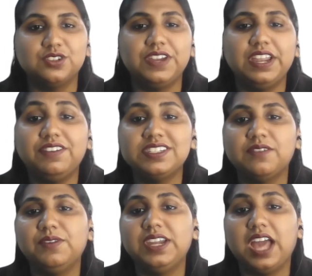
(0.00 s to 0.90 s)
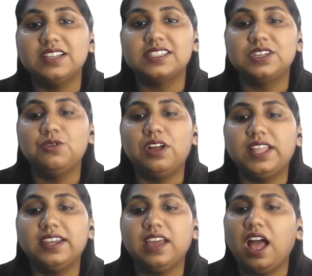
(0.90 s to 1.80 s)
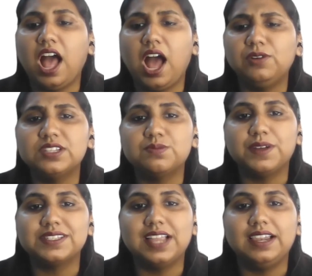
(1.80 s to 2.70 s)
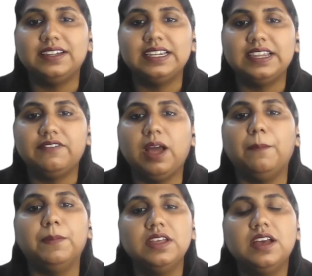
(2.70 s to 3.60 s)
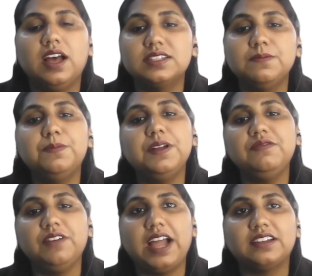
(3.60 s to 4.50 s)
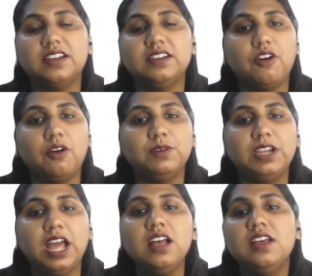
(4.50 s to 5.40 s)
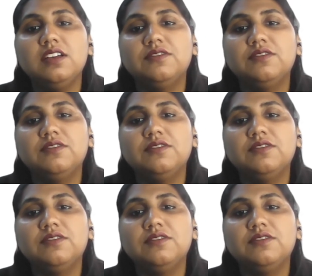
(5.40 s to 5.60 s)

So whenever someone asks you that how does personality develop, a simple factor formula: